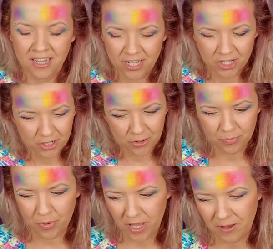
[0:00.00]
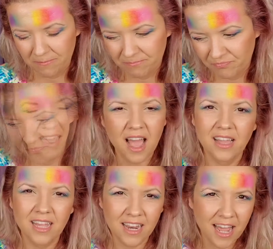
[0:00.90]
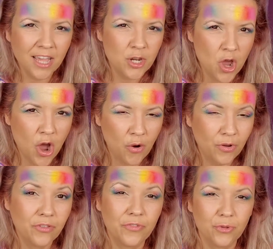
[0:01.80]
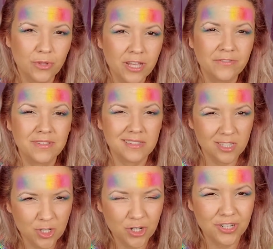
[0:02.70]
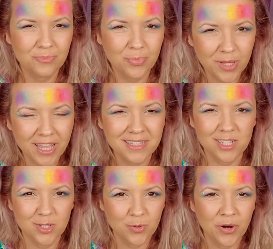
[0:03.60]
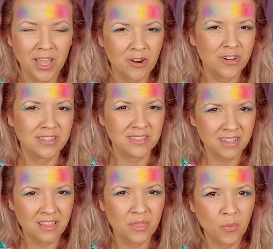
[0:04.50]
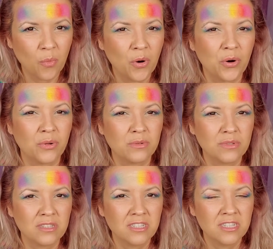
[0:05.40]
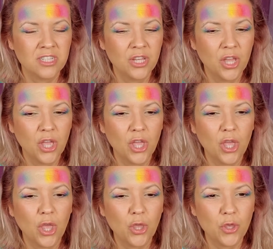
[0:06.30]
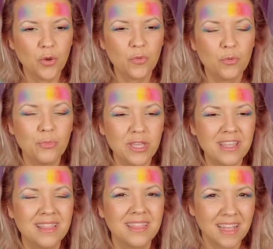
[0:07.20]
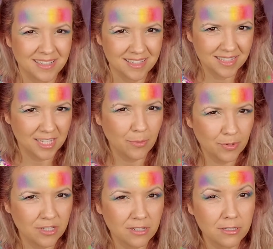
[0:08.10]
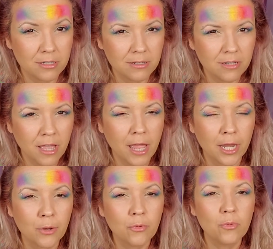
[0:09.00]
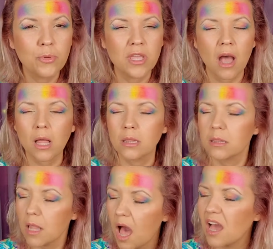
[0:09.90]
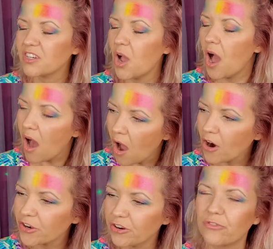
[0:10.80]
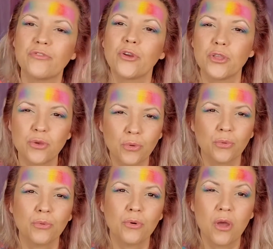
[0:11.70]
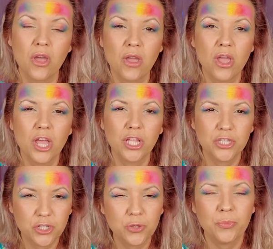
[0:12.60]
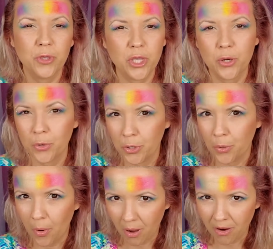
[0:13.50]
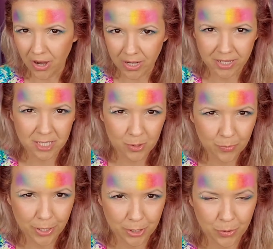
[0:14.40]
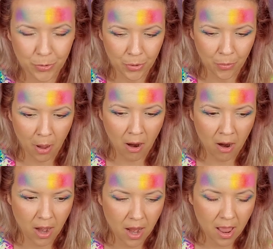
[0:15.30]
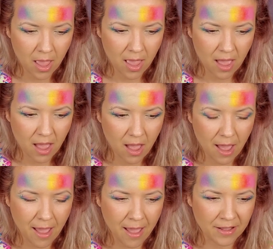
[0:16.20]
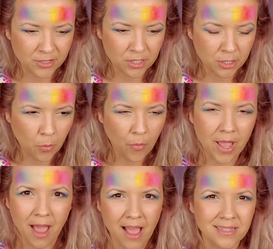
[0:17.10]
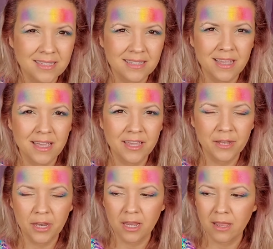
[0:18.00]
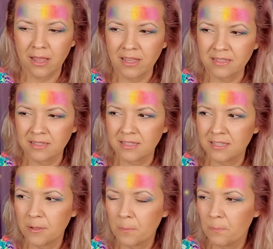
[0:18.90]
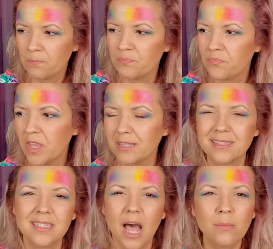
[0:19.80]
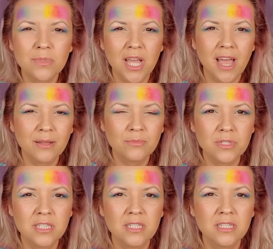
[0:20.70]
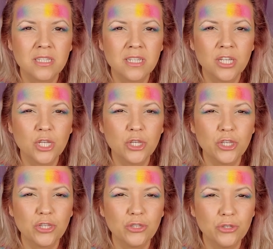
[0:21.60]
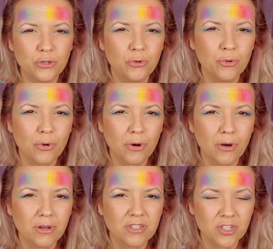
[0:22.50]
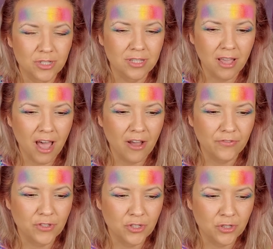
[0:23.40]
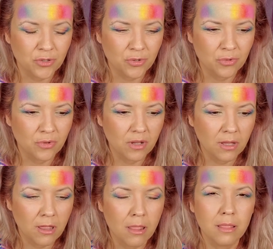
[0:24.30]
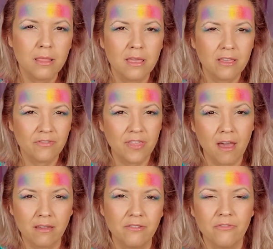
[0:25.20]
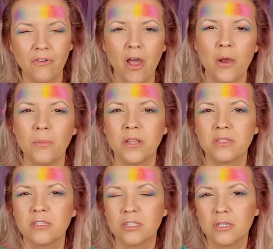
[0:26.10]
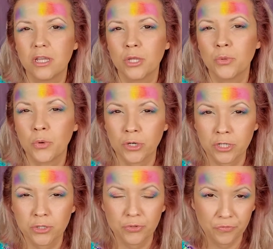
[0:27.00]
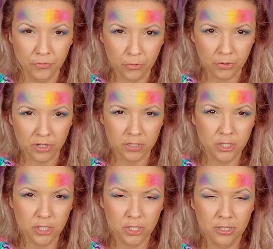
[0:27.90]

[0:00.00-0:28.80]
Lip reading: should be. And I know if you live certain places or areas in the world, you will be less accepted, and it will be a lot harder for you to be who you are and express who are. And the way I see it is sometimes you just have to leave that environment in order to flourish